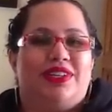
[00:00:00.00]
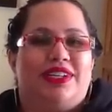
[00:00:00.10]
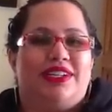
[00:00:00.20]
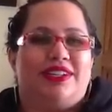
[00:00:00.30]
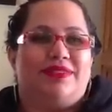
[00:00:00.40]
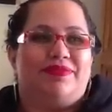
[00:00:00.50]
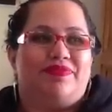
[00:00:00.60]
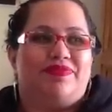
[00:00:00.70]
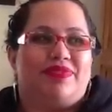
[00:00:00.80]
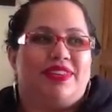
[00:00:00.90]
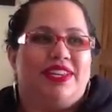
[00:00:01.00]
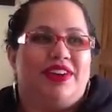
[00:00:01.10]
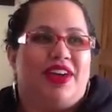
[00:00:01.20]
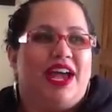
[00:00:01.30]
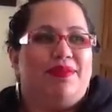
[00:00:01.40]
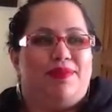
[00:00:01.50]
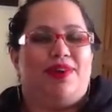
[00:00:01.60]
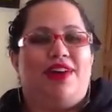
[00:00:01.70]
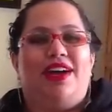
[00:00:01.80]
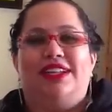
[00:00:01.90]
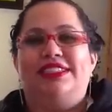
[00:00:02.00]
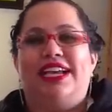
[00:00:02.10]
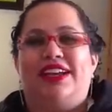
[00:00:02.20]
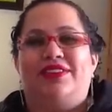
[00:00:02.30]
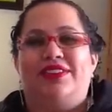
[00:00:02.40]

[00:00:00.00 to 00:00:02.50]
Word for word: um, you know, had more contact